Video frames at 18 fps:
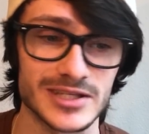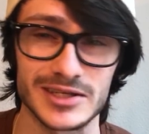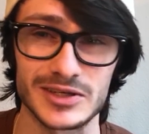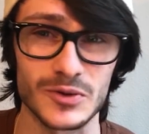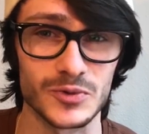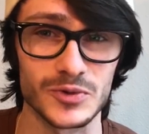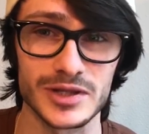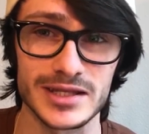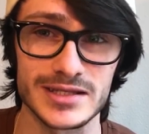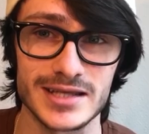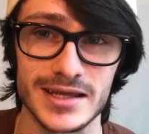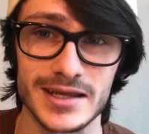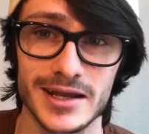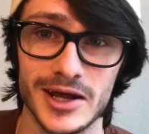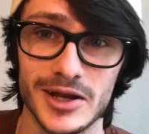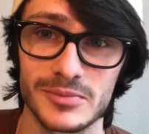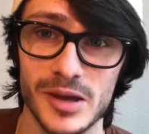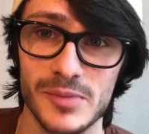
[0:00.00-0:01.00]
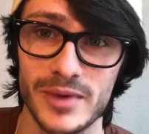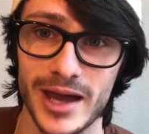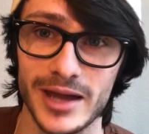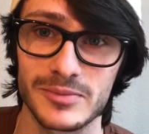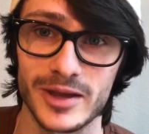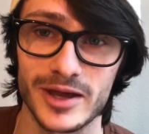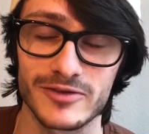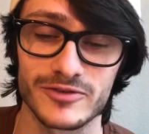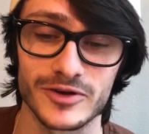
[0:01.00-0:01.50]
I don't really take it out of my
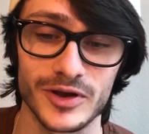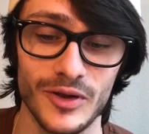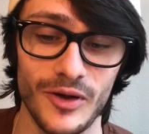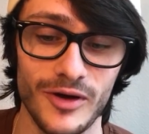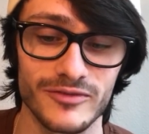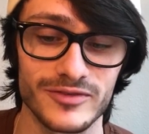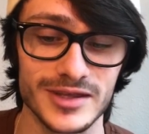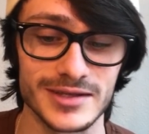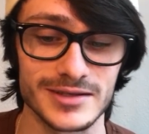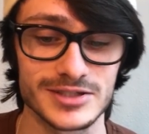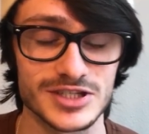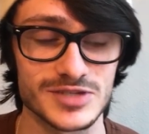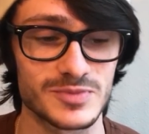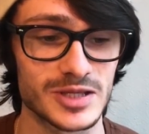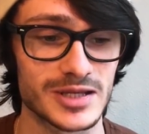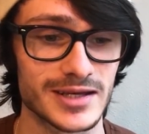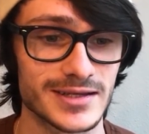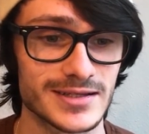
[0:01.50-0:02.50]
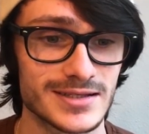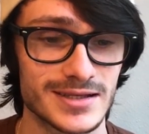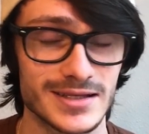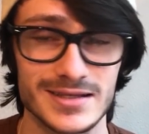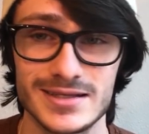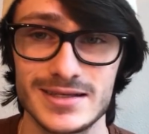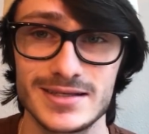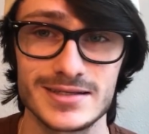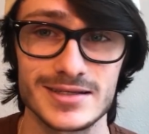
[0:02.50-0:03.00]
backpack very often just because
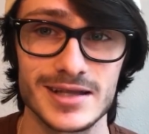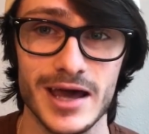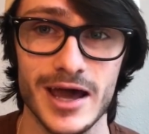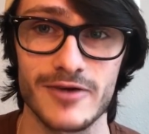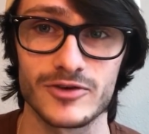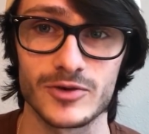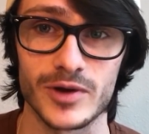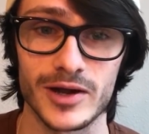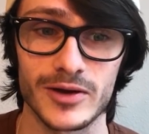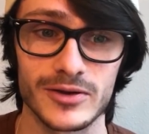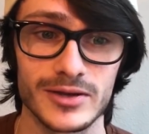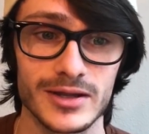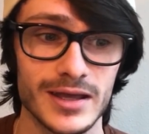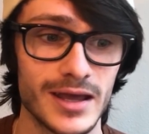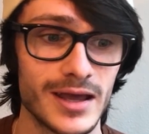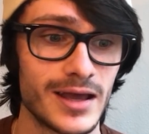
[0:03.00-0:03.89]
it's easy to have around,